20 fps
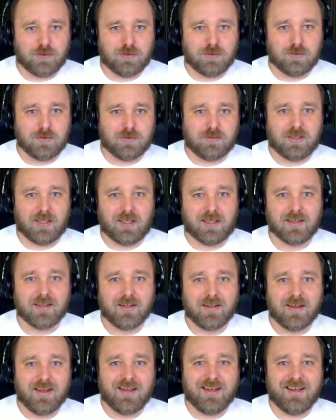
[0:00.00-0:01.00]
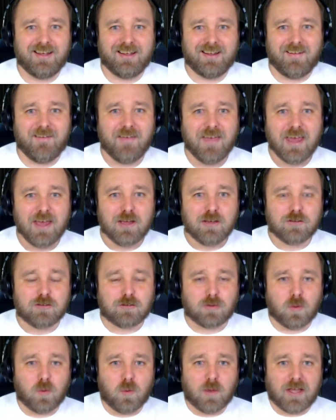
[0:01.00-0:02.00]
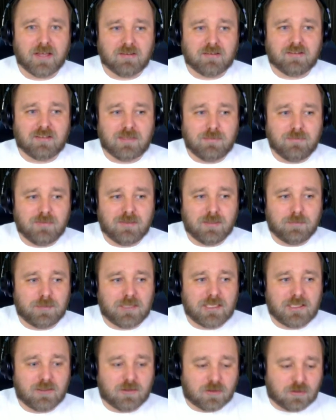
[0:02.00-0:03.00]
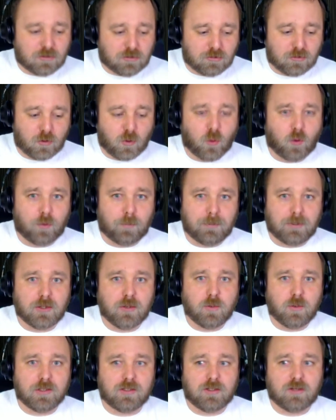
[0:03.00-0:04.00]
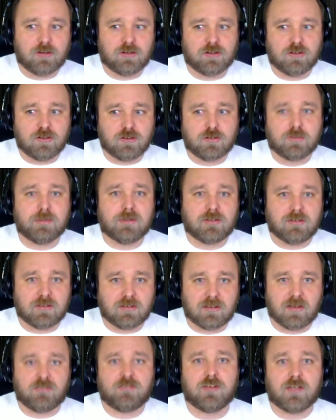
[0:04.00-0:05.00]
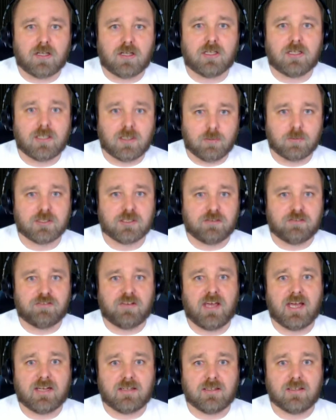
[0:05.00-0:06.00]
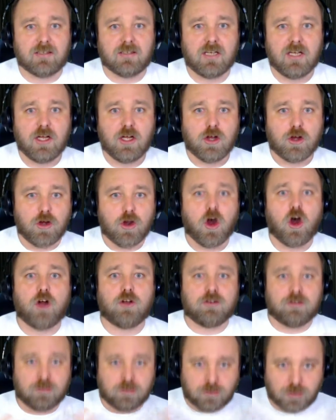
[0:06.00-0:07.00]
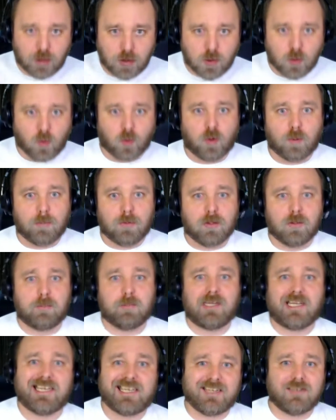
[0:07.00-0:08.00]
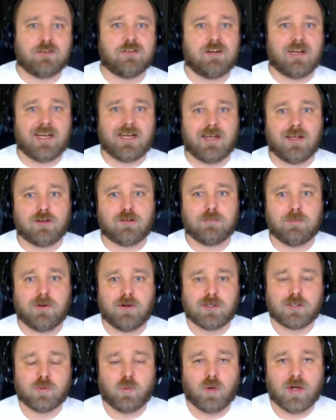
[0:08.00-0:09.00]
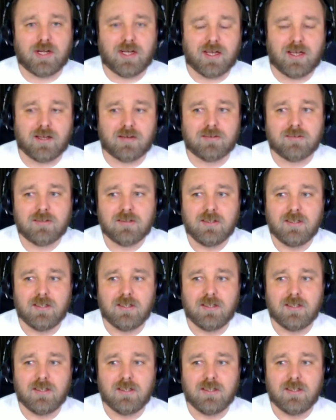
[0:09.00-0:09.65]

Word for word: Tuesday. So it seemed to be the Scorpio edition specifically that was affected, not just the normal plain Jane Xbox One X.